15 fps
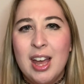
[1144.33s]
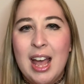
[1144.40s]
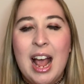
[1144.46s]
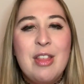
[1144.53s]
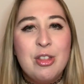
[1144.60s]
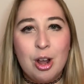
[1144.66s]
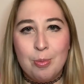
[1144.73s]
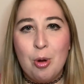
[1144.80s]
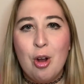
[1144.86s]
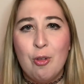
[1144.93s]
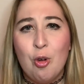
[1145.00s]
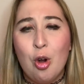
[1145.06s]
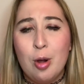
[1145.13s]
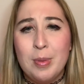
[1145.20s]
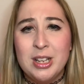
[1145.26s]
and their
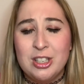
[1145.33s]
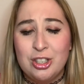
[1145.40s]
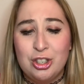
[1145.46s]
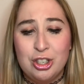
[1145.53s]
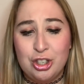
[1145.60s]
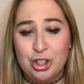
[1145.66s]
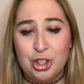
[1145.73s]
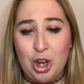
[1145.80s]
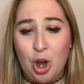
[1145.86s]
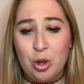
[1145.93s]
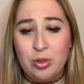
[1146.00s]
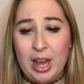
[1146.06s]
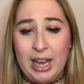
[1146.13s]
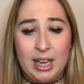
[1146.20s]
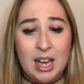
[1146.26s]
performance just showed
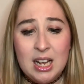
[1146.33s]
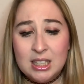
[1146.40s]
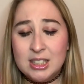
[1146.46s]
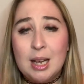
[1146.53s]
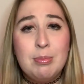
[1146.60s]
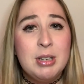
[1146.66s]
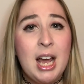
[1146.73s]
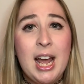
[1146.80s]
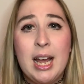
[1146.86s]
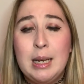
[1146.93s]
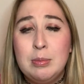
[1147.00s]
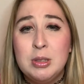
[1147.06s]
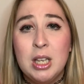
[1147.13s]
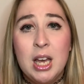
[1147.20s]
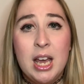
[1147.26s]
like
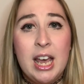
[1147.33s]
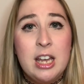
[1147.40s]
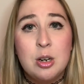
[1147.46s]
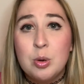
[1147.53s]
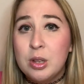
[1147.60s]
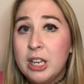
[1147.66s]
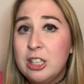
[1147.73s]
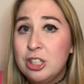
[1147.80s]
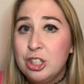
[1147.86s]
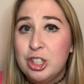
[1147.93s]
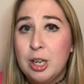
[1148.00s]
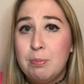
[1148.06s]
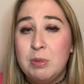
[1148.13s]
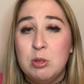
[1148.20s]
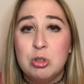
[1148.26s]
sometimes in a
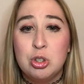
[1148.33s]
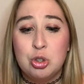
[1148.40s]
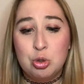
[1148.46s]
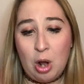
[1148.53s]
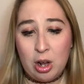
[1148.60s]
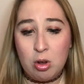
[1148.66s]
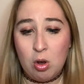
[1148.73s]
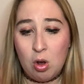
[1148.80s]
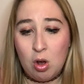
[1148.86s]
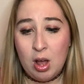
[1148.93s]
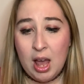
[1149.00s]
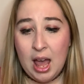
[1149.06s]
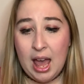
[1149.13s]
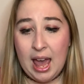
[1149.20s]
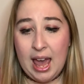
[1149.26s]
relationship you struggle,
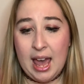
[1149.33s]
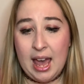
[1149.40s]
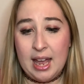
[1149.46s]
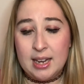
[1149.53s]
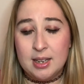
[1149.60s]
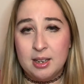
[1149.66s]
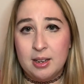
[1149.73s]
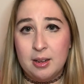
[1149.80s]
and